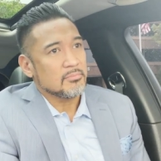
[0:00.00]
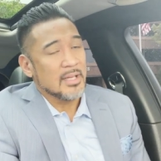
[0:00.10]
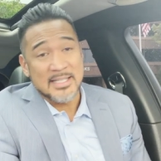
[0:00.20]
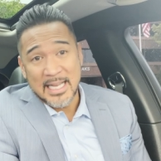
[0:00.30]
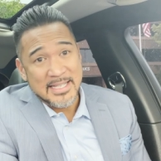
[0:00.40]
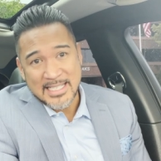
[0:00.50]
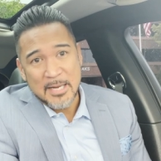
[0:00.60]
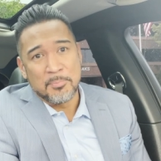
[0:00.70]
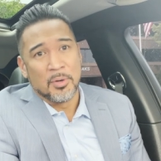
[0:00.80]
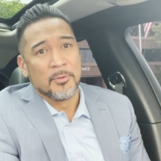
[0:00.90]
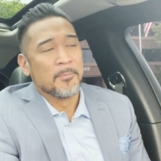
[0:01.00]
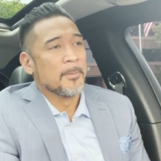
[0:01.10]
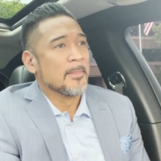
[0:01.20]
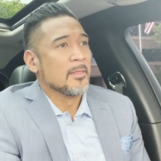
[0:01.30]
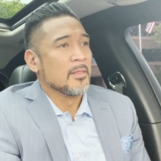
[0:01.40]
It's not simple,
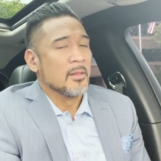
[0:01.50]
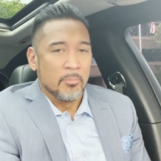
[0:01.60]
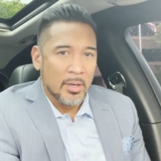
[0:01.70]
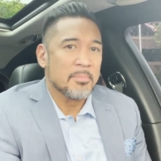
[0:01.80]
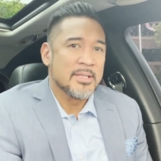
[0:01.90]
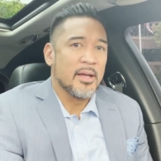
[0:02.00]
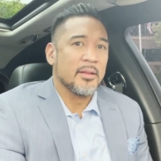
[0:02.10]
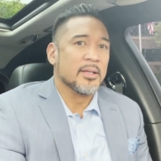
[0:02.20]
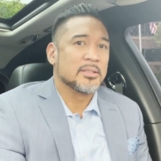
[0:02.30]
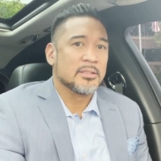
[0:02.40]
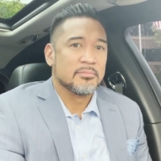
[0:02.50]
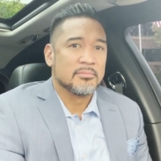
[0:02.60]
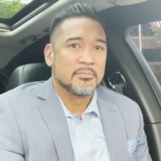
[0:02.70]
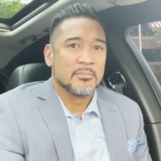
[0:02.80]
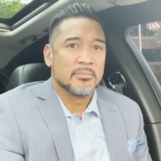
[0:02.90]
but I'm telling you this,
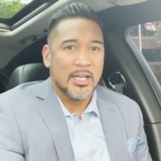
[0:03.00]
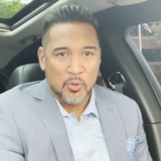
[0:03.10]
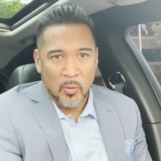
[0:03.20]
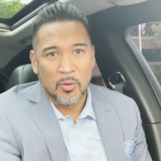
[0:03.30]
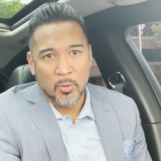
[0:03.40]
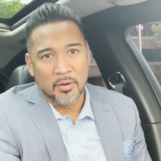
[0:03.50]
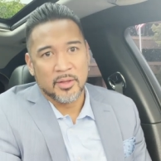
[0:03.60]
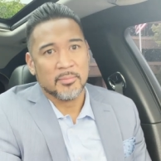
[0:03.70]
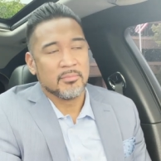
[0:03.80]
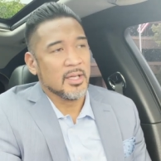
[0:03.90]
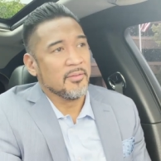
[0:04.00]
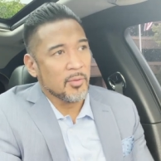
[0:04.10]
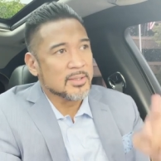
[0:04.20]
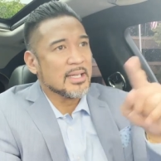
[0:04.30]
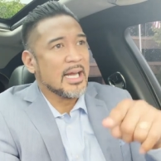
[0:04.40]
it's well worth it. And if
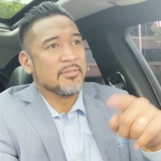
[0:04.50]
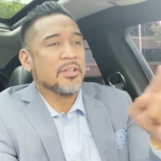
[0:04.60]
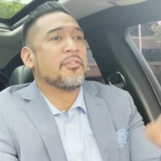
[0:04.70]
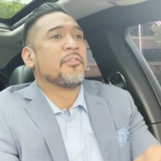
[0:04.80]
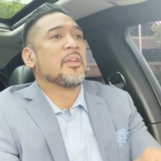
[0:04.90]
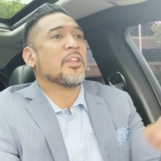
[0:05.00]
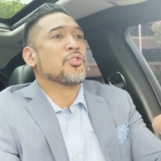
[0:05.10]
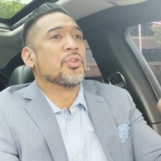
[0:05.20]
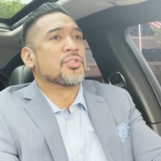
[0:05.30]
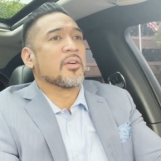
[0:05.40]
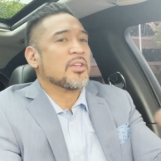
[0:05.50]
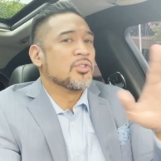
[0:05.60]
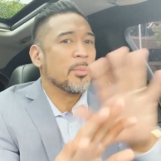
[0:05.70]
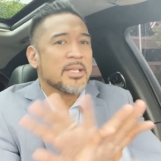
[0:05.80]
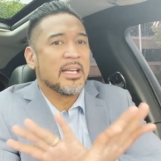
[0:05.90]
you want the life that you feel that you deserve, because
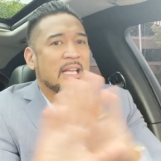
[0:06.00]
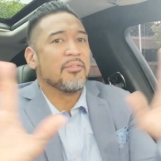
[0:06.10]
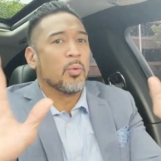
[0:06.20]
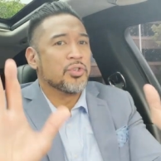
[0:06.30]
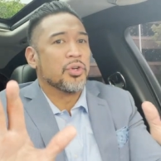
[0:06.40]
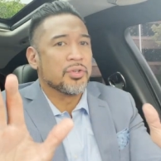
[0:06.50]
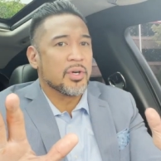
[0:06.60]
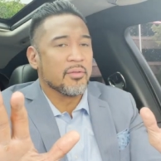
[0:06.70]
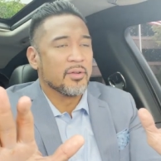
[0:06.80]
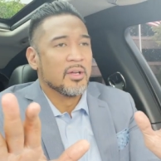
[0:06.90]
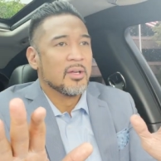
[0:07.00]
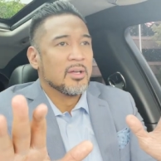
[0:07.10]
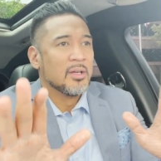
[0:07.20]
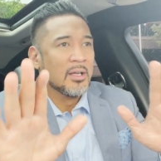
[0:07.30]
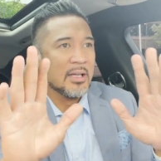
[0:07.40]
nobody's going to give you what you deserve.
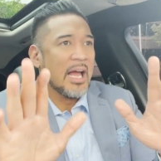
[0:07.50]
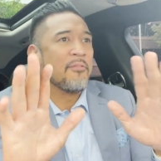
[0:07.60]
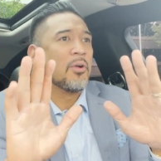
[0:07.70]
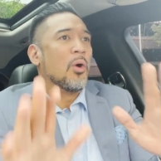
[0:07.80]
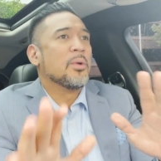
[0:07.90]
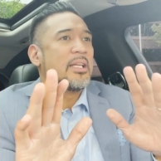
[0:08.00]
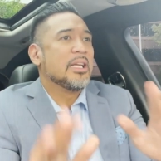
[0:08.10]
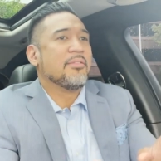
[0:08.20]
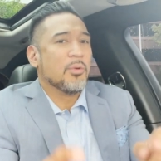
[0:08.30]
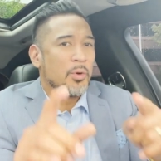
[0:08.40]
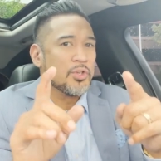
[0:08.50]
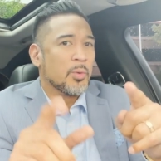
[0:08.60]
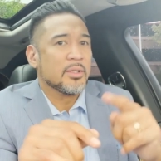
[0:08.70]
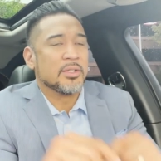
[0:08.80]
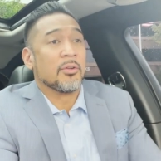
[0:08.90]
Life will only give you what you're
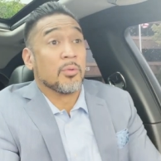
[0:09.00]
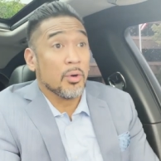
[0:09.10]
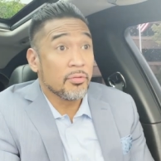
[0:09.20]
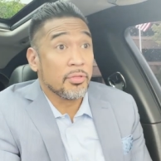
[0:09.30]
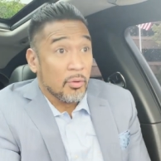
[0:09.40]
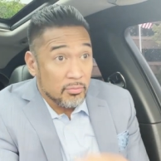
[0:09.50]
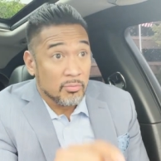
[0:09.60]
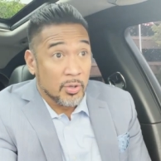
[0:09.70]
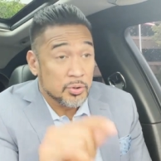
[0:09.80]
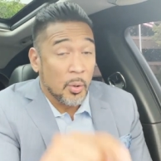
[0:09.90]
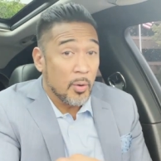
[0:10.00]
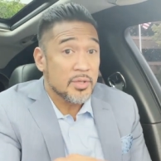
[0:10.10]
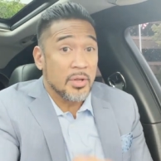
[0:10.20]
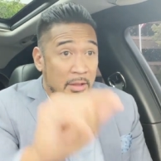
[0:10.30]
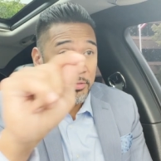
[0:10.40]
willing to grow, grow
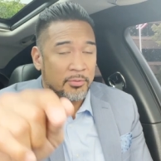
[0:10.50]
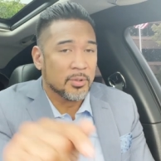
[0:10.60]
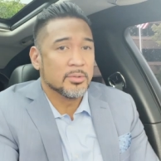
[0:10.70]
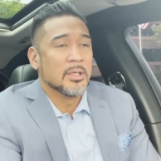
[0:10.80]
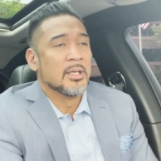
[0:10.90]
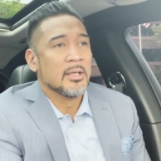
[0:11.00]
towards and through